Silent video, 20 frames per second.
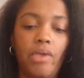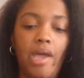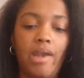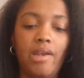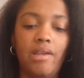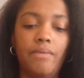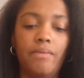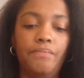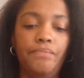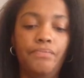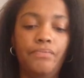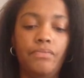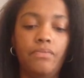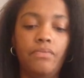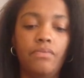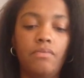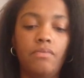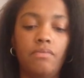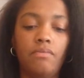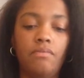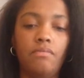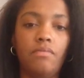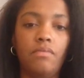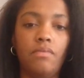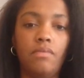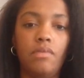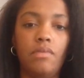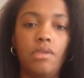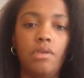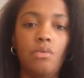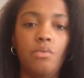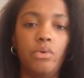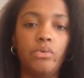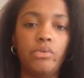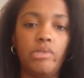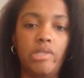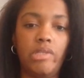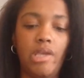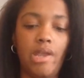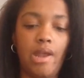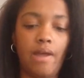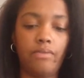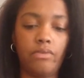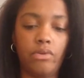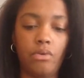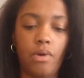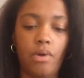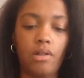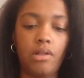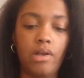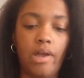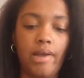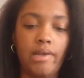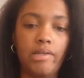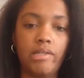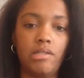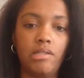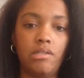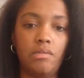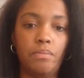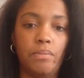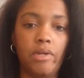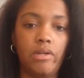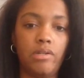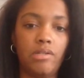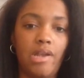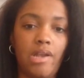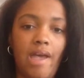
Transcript: Kind of, you won't see it after a while. It kind of disappears.